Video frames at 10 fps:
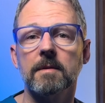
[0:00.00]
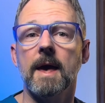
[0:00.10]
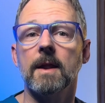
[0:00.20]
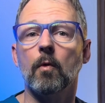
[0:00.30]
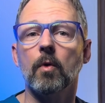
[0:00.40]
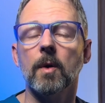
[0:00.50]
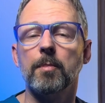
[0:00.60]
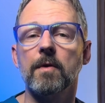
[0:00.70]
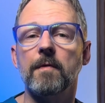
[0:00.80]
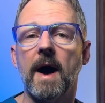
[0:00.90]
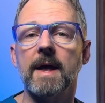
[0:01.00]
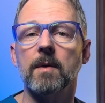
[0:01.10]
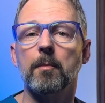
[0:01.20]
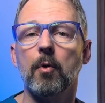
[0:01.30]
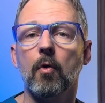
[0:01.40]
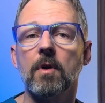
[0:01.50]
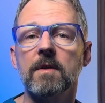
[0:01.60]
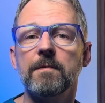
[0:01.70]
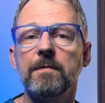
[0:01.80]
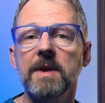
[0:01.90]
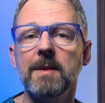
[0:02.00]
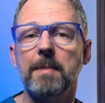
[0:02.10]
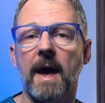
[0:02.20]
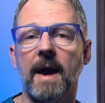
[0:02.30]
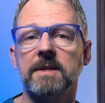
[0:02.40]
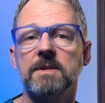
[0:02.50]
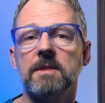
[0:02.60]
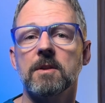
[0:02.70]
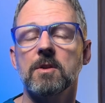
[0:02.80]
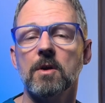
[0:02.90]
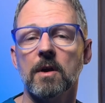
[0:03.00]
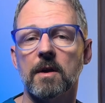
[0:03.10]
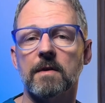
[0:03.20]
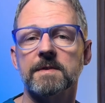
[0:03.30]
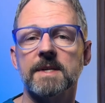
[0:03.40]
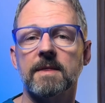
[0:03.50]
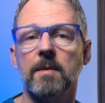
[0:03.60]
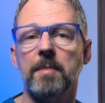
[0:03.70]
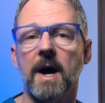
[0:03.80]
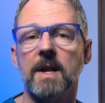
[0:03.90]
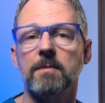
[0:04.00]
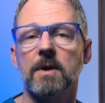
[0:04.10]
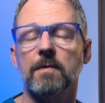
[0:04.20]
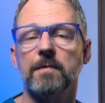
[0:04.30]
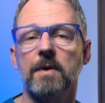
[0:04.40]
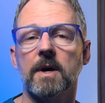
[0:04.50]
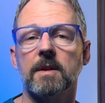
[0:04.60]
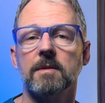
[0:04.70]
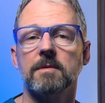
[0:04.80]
and it will provide important feedback to the nerves at the bottom of your foot.